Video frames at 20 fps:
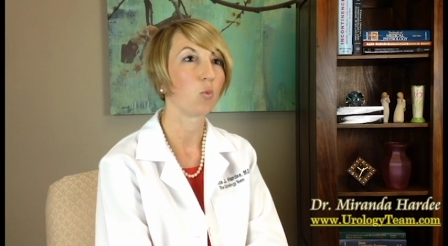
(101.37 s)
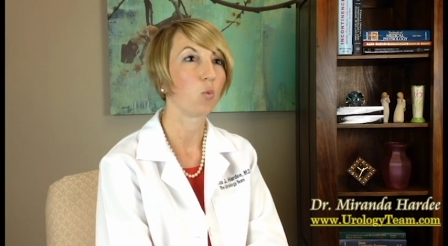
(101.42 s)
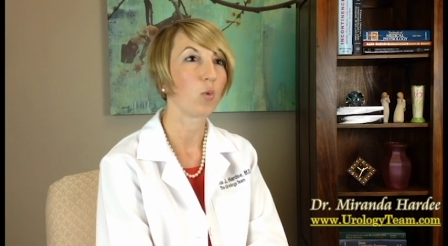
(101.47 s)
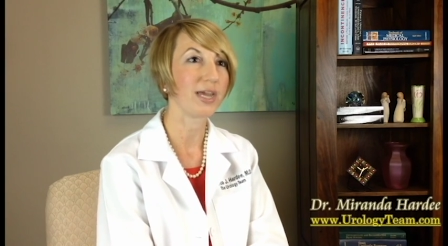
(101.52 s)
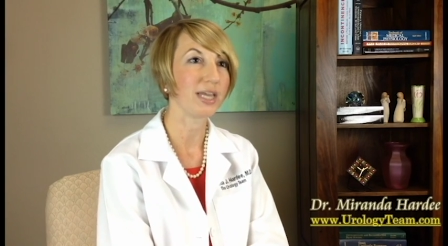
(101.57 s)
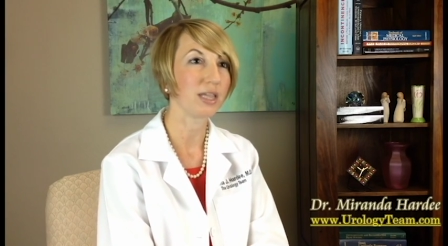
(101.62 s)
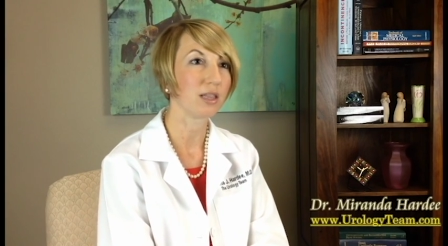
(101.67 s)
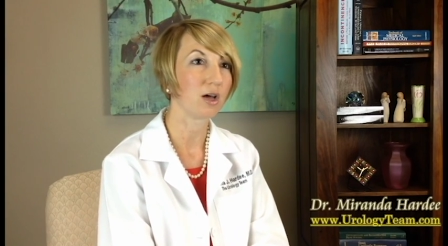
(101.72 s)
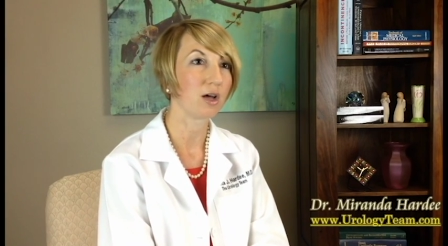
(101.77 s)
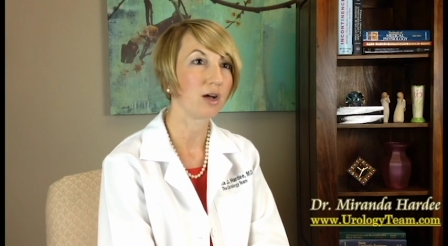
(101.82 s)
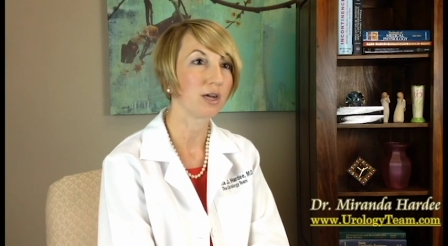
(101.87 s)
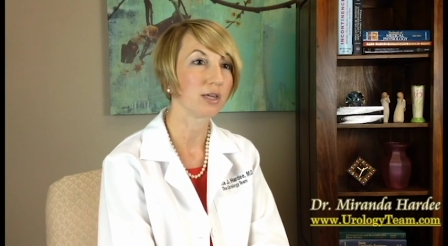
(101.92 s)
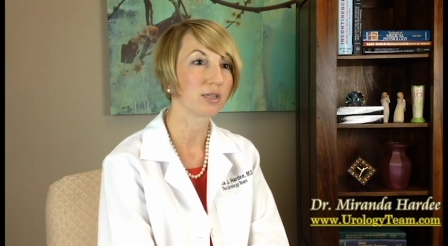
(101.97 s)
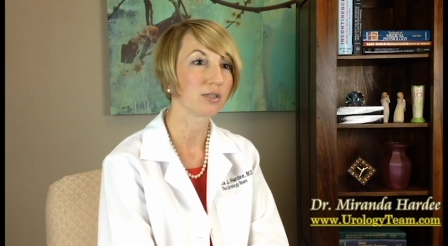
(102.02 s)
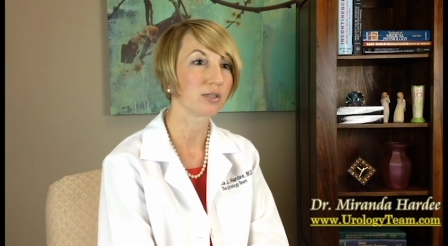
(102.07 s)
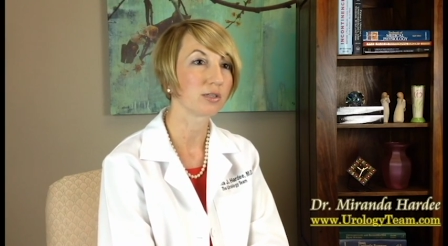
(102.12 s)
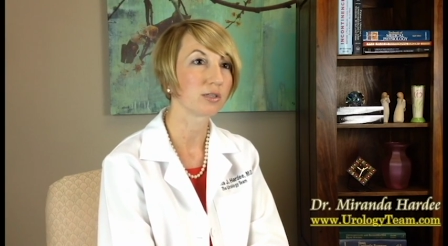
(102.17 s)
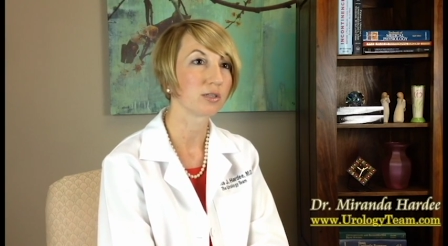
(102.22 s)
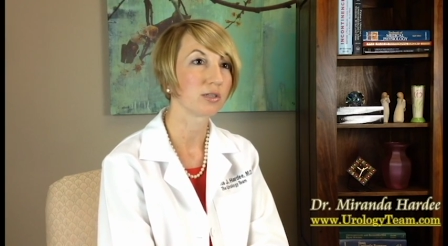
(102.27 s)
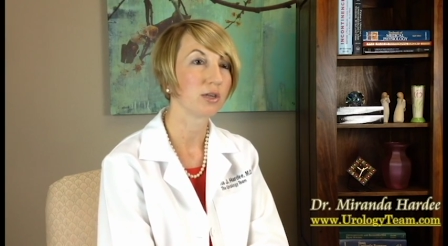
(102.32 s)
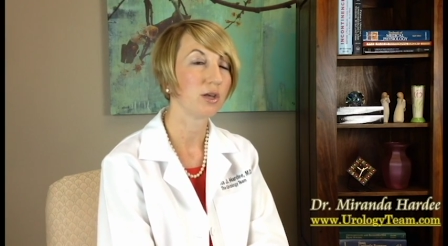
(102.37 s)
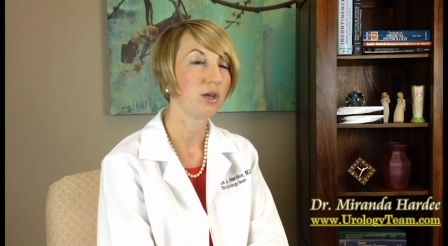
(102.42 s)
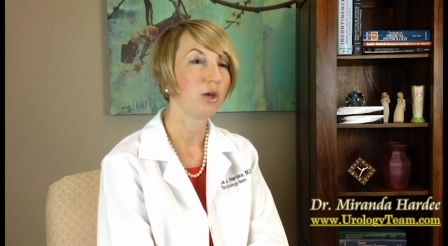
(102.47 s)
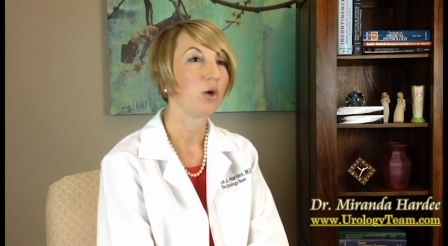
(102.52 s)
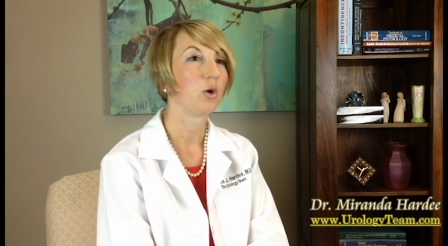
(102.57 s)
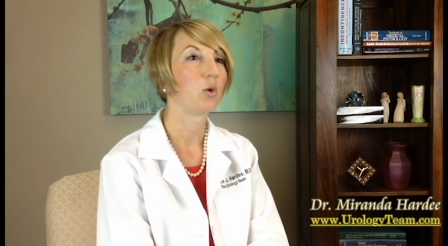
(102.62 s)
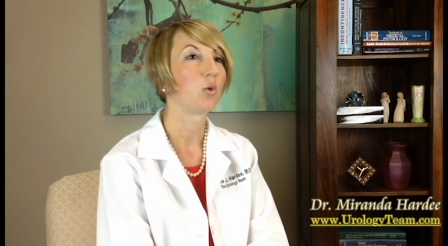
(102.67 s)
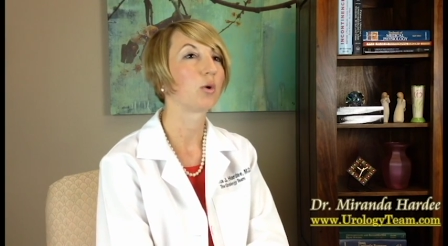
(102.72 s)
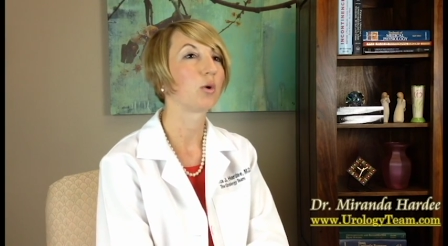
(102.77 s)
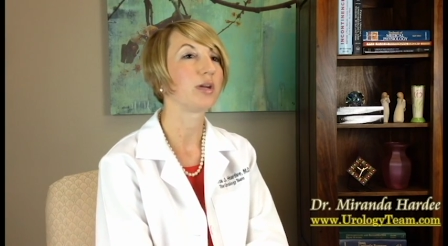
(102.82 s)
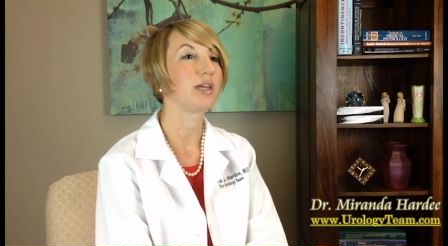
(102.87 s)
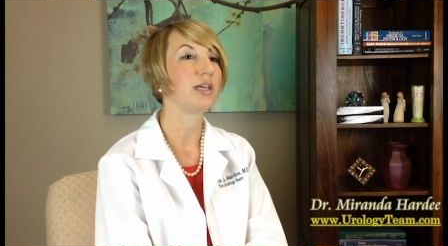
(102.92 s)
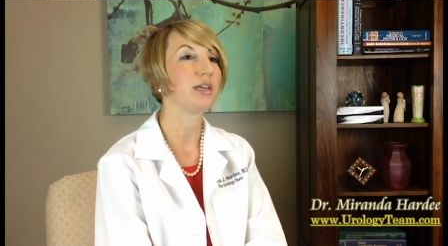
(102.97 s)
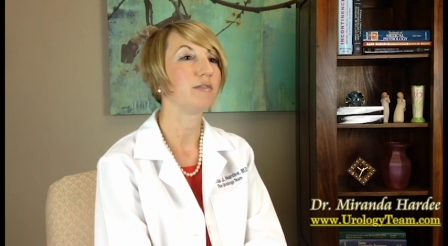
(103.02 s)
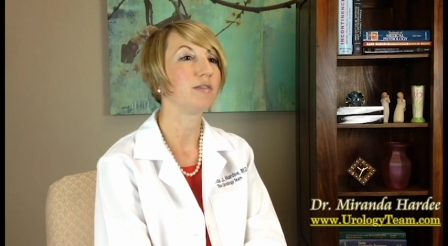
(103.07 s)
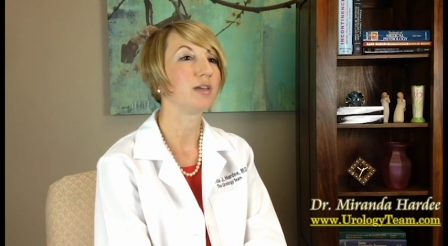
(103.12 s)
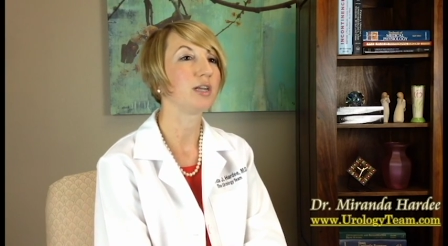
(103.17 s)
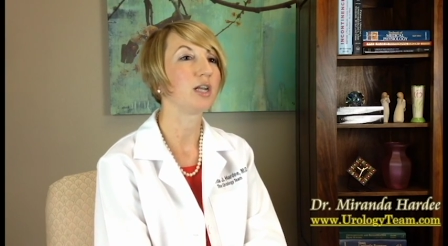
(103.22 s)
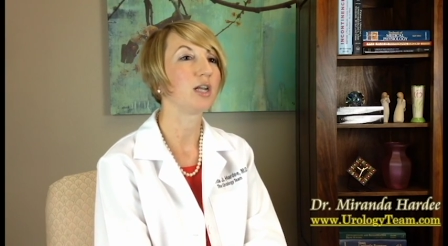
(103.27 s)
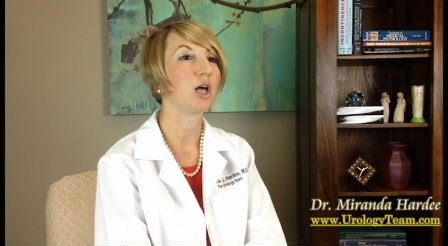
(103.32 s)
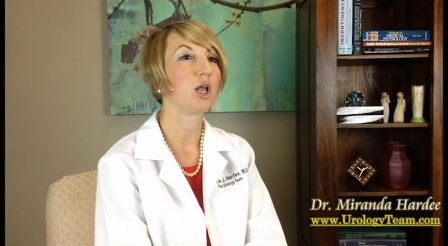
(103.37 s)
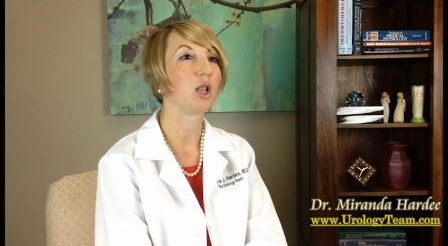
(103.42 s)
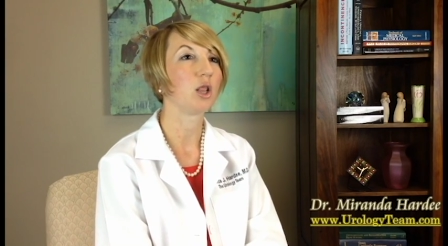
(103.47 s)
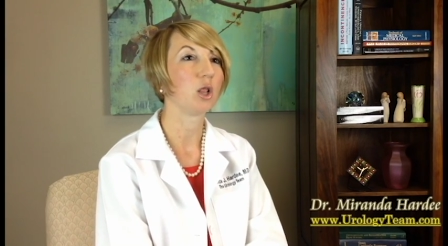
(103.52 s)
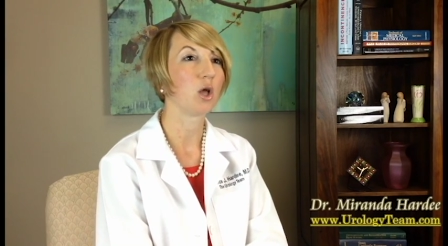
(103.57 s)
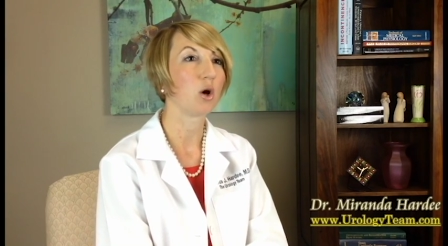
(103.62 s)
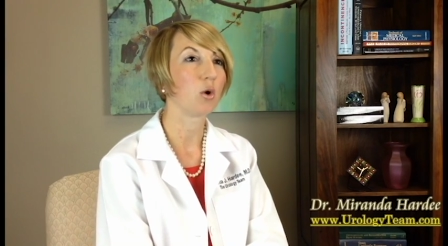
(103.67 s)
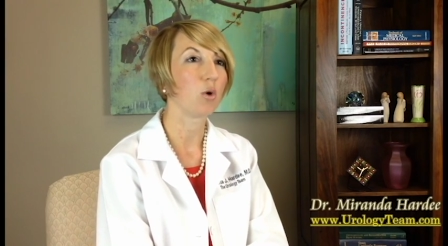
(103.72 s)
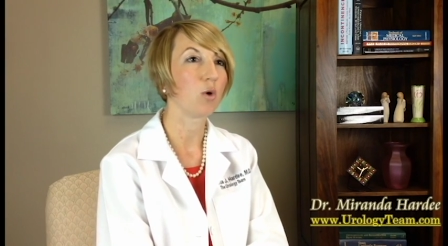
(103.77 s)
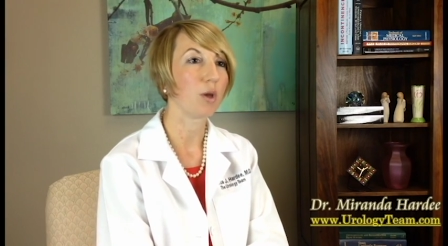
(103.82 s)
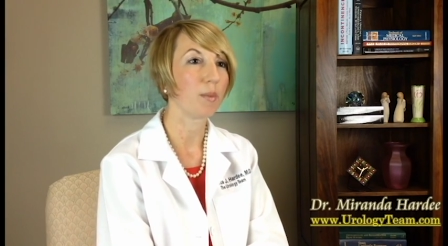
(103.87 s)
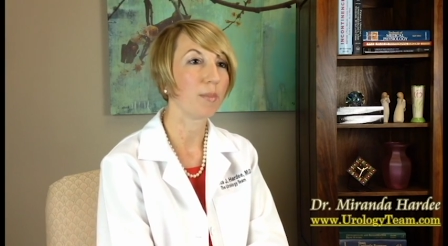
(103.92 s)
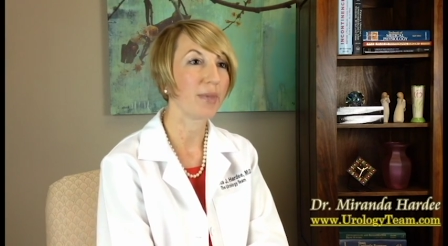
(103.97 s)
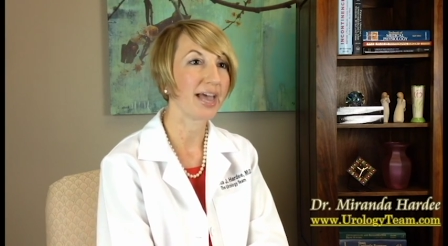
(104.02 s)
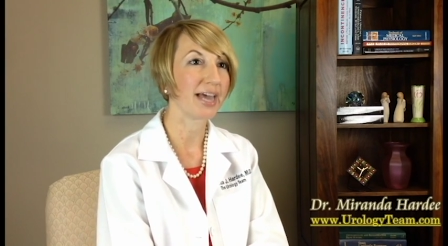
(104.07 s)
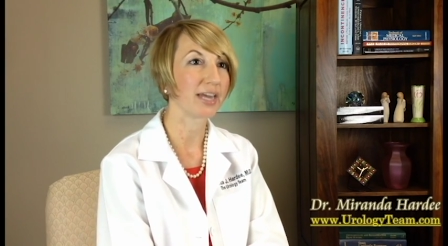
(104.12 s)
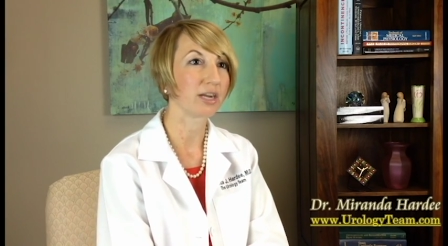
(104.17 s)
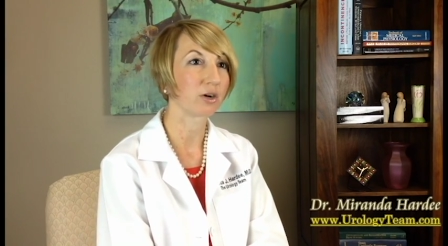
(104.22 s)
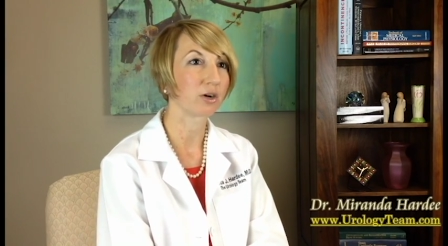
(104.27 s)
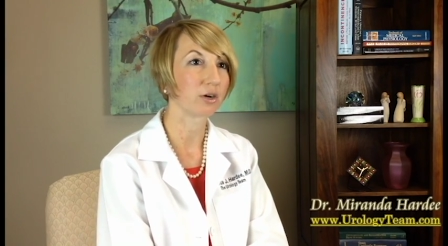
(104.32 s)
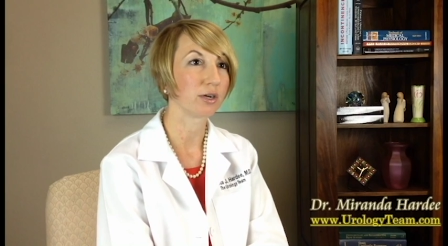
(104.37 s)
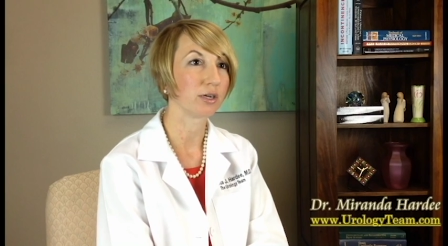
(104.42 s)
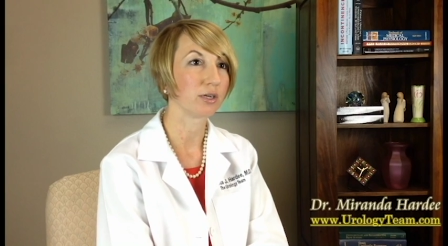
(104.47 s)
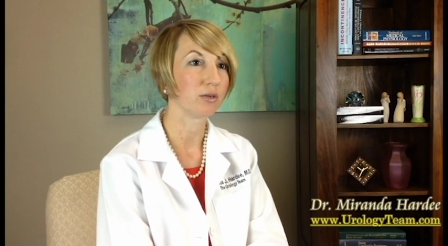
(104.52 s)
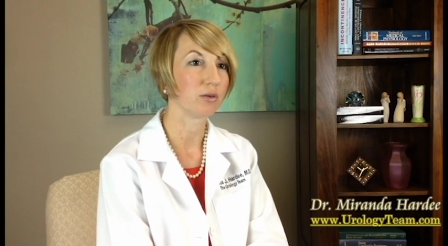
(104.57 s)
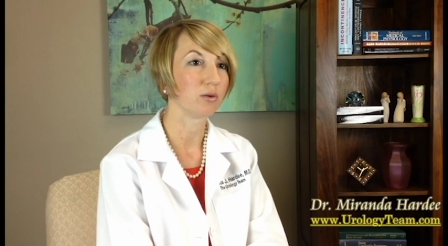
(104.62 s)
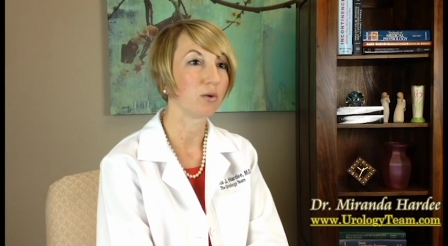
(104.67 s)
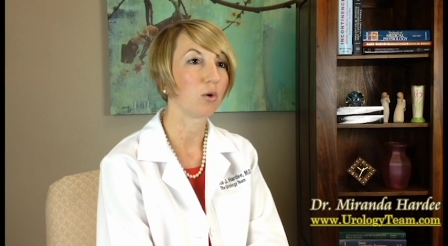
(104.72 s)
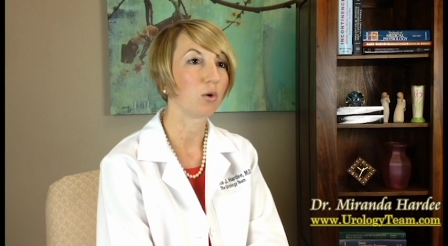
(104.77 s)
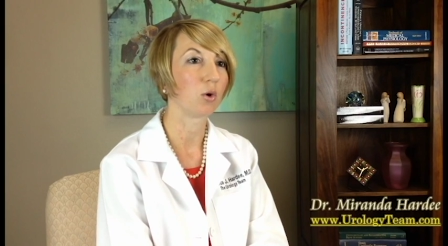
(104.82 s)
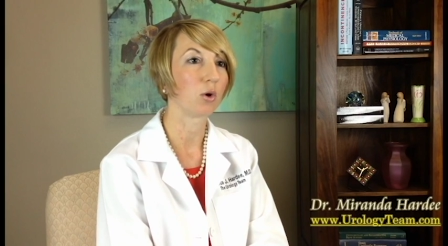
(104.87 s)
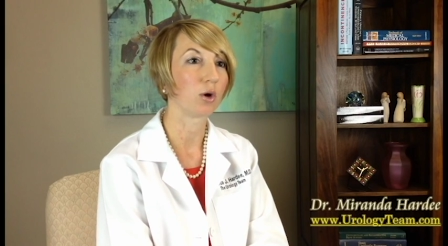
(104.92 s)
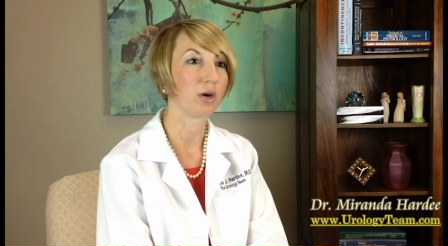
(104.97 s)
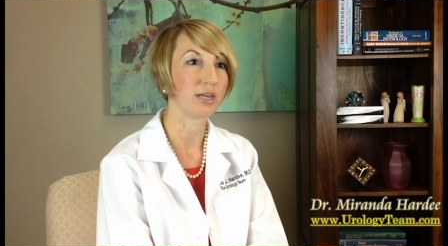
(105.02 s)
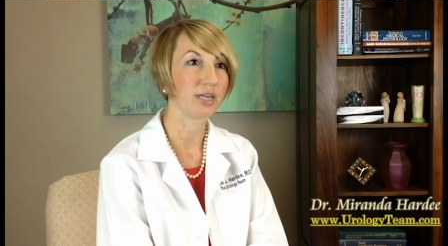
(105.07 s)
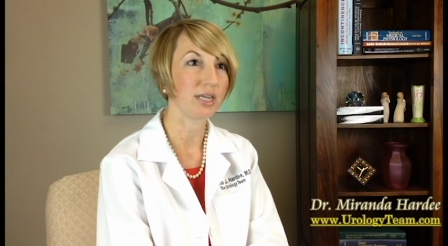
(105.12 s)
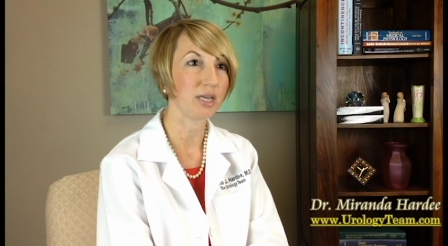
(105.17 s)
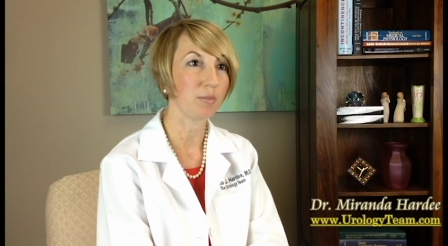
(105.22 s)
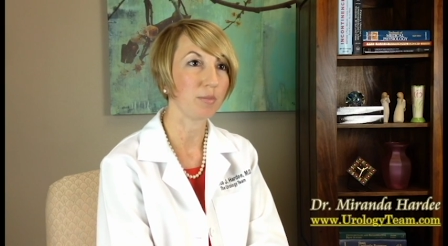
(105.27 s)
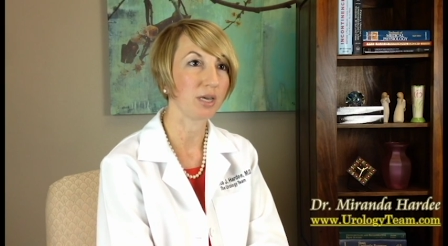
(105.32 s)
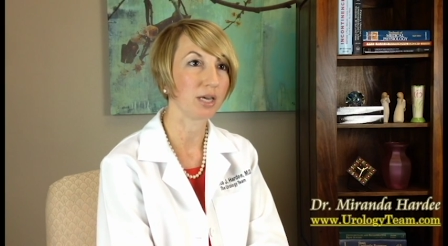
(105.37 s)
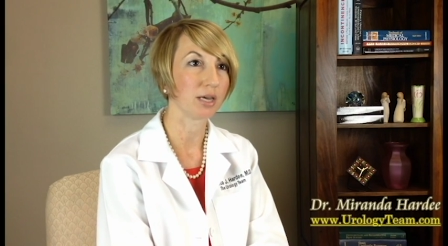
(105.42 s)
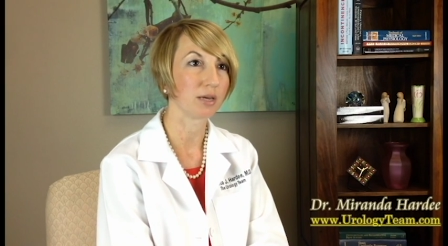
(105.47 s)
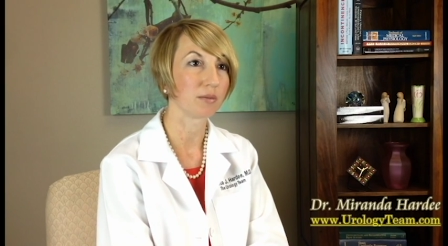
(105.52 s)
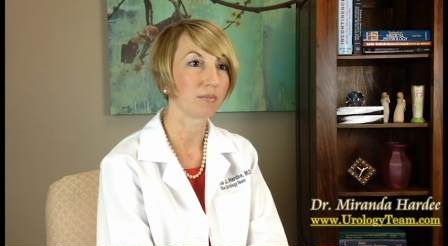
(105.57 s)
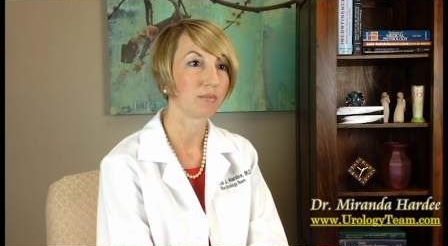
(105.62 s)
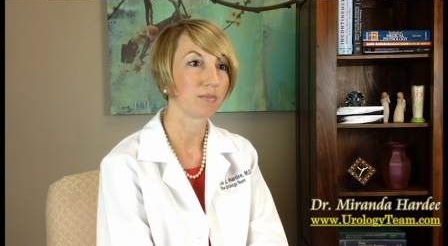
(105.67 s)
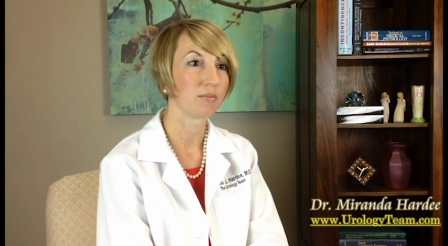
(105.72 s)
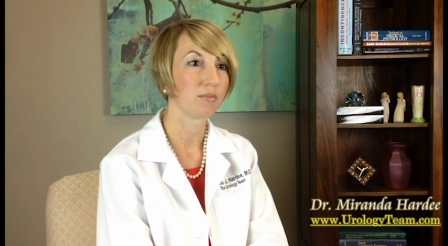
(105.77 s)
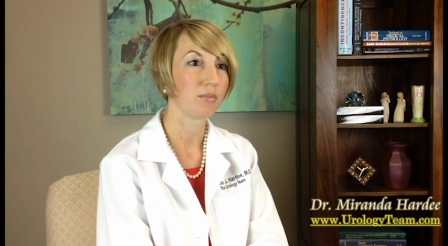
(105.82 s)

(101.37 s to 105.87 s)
weight loss, or even a low hematocrit or anemia.